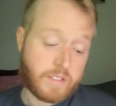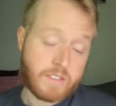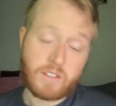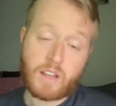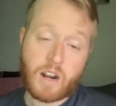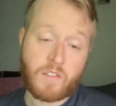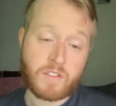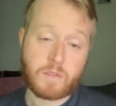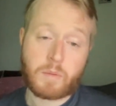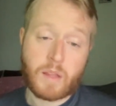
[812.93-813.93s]
still got
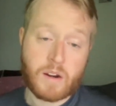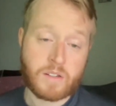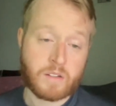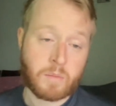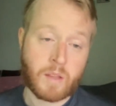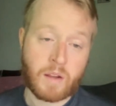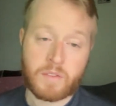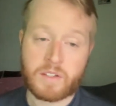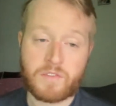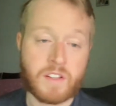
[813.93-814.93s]
offensive players, and they're playing
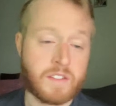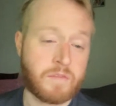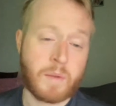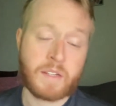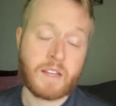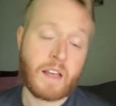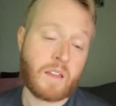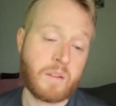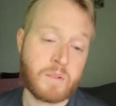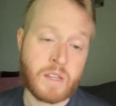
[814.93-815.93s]
with a defensive
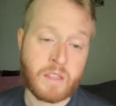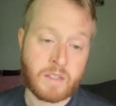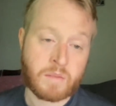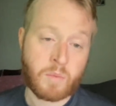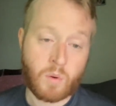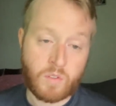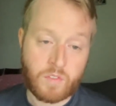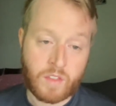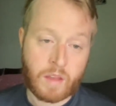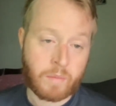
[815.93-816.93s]
mentality, which I think is important
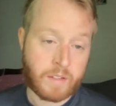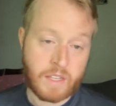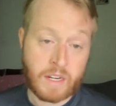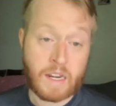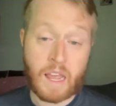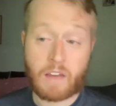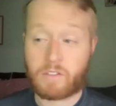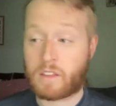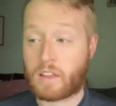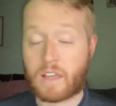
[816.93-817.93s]
for them because they didn't have
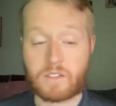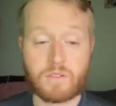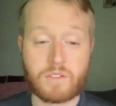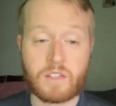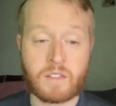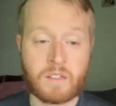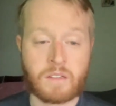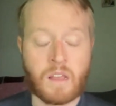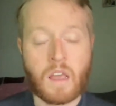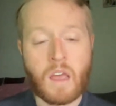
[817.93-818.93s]
it the last 2
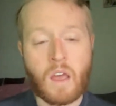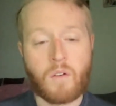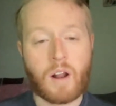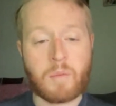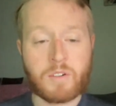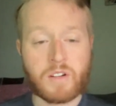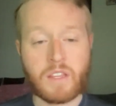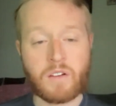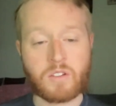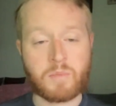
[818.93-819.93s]
seasons. Real Madrid
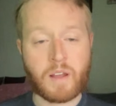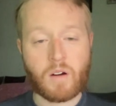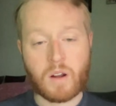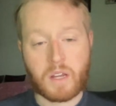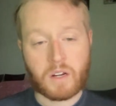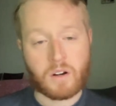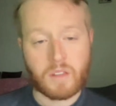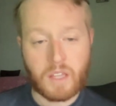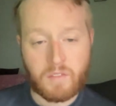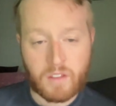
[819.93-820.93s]
then hosts Mallorca,
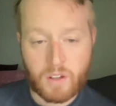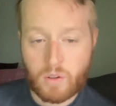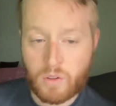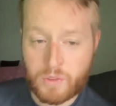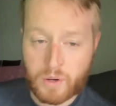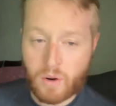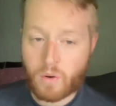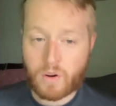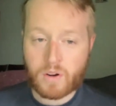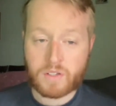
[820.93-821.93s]
currently giving a goal in
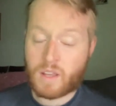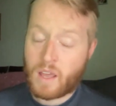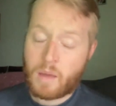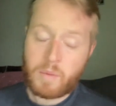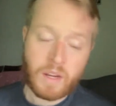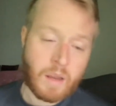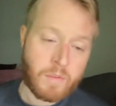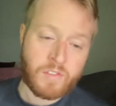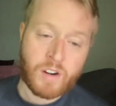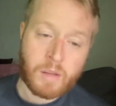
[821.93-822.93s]
3/4. Big
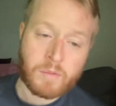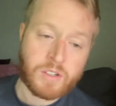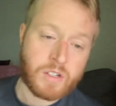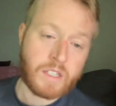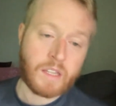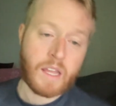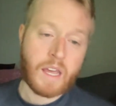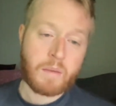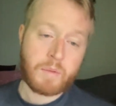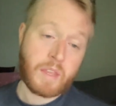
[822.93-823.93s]
number for Real Madrid to
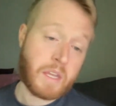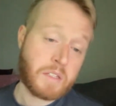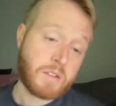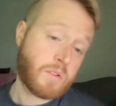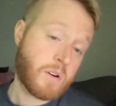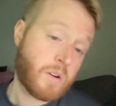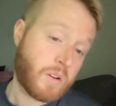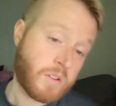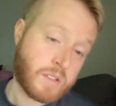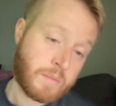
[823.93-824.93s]
lay, but they can score
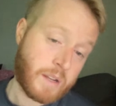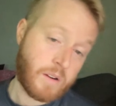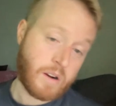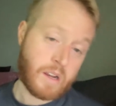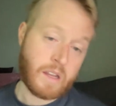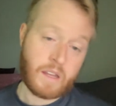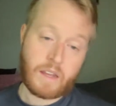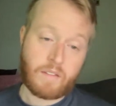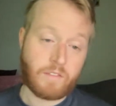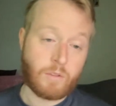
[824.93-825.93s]
goals. And Mallorca,
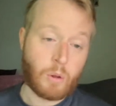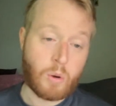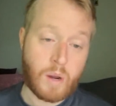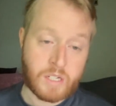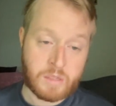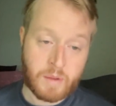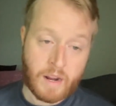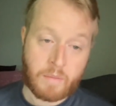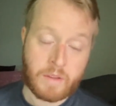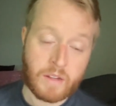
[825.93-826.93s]
I have real questions about
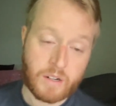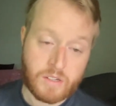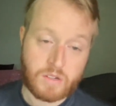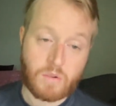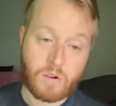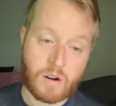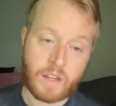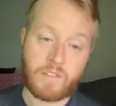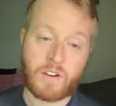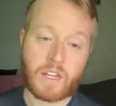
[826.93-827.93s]
how many they're going to score,
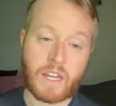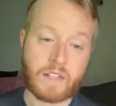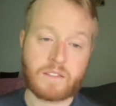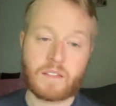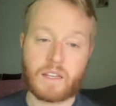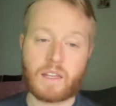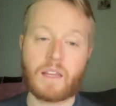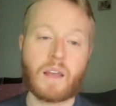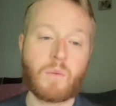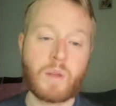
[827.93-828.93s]
even against a
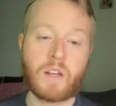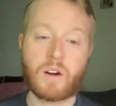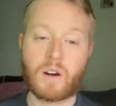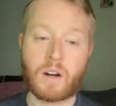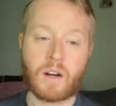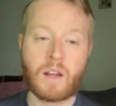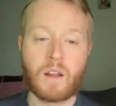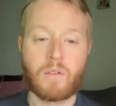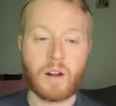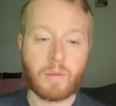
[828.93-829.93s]
weaker
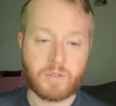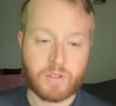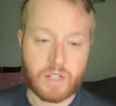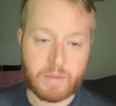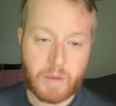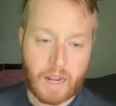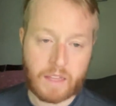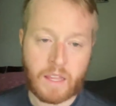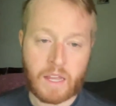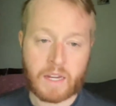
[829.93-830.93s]
Real Madrid
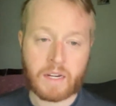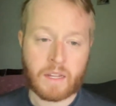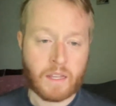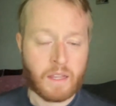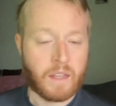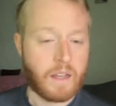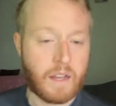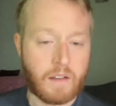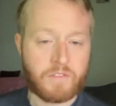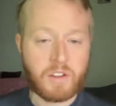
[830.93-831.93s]
back line.
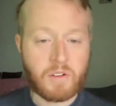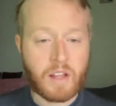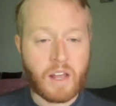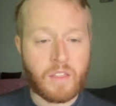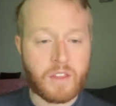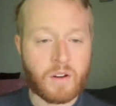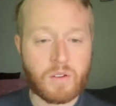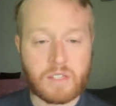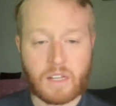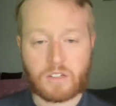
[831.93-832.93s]
Villarreal then
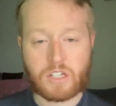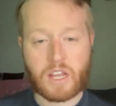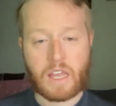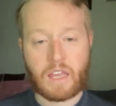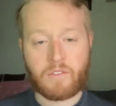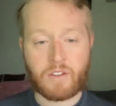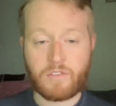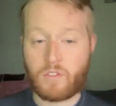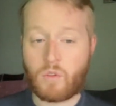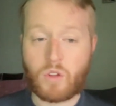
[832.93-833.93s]
hosts Elche, giving a
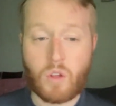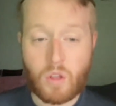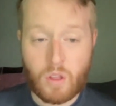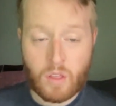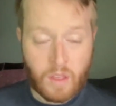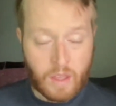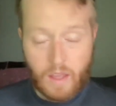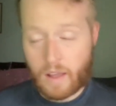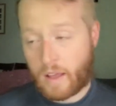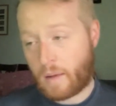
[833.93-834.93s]
full goal.
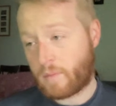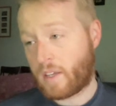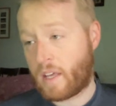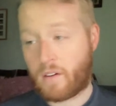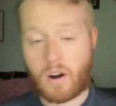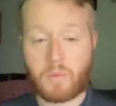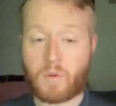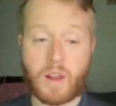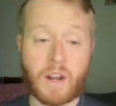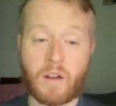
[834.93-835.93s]
Gerard
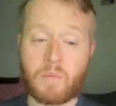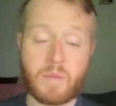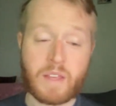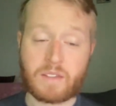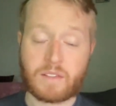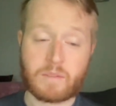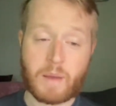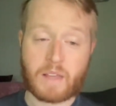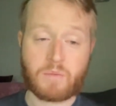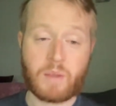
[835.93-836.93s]
Moreno missed this
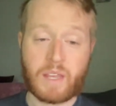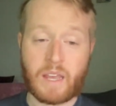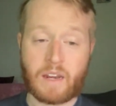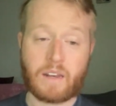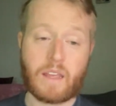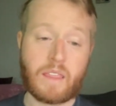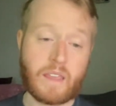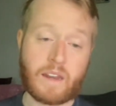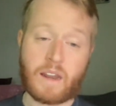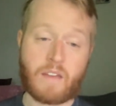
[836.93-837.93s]
past weekend, and
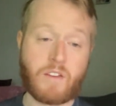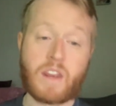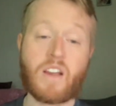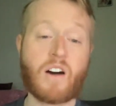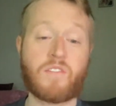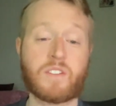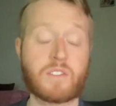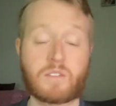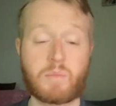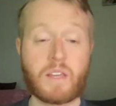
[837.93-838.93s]
they didn't have any
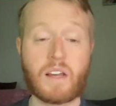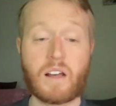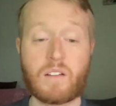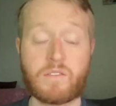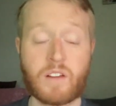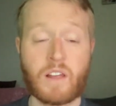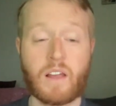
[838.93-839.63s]
offense to speak of.